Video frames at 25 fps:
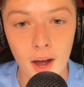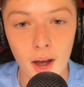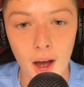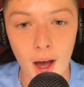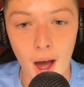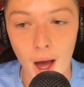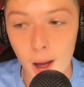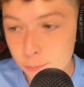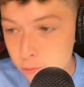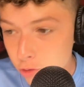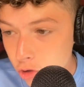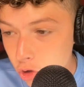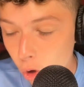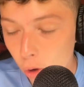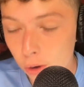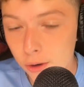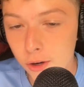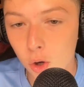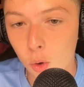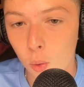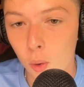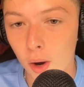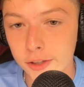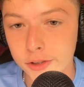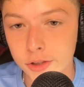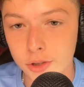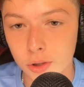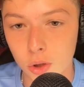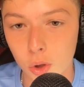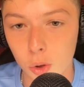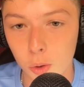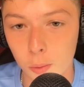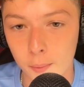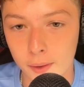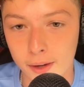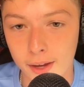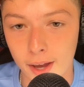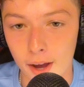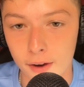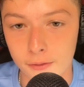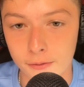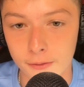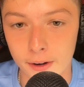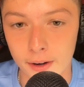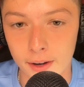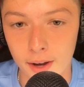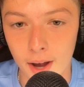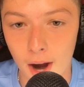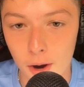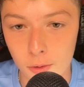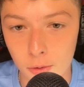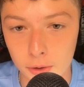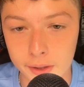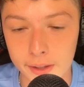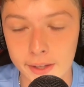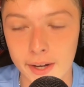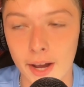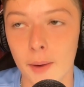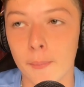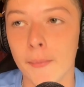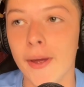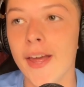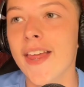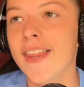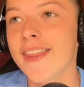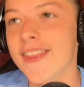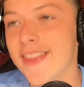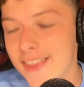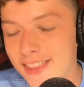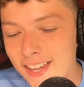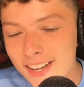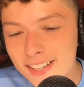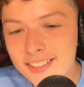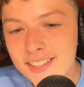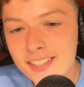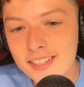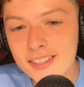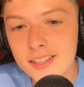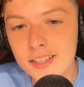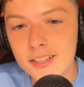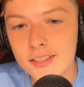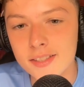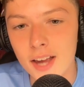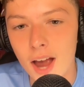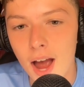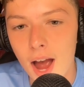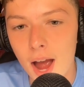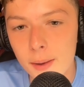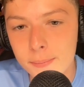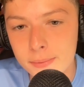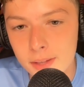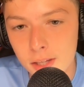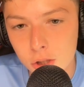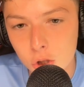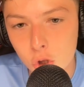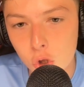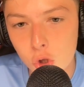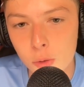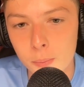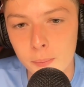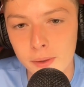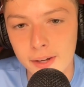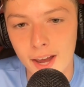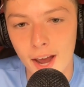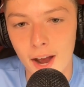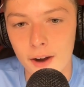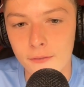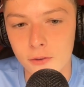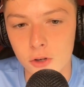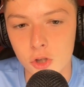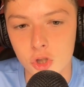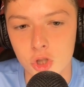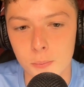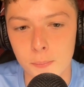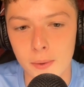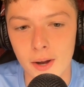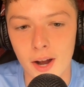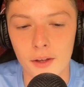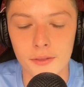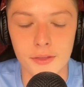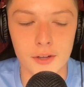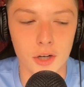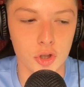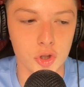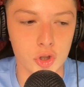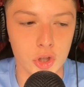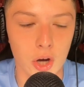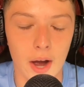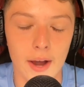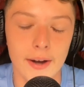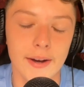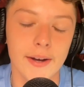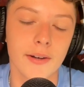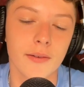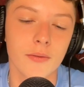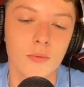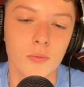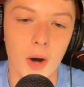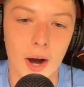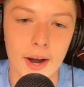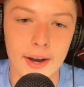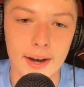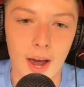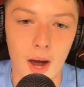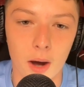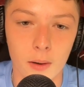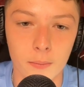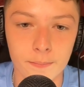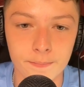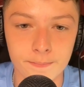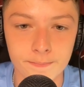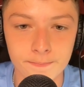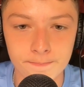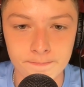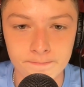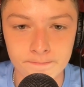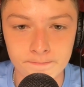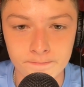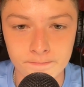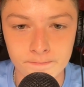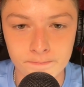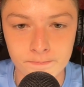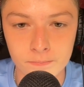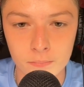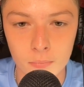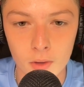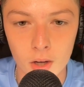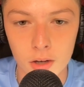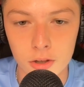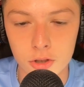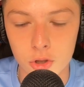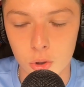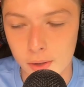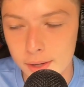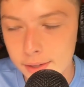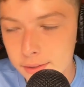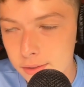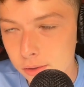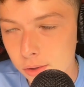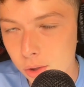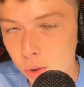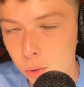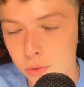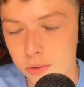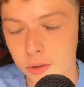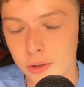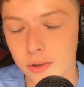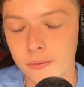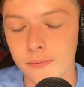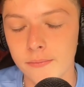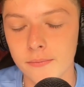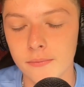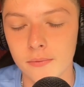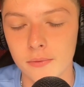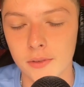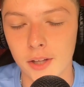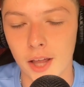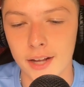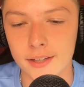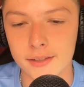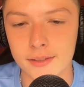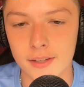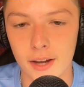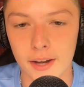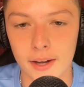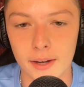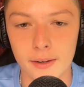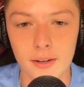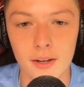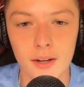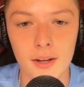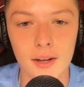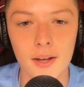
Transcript: I'm starting to question Luke McCaffrey. I really am. This is the time that Luke McCaffrey should be out there shining right now. So he's a loser last night.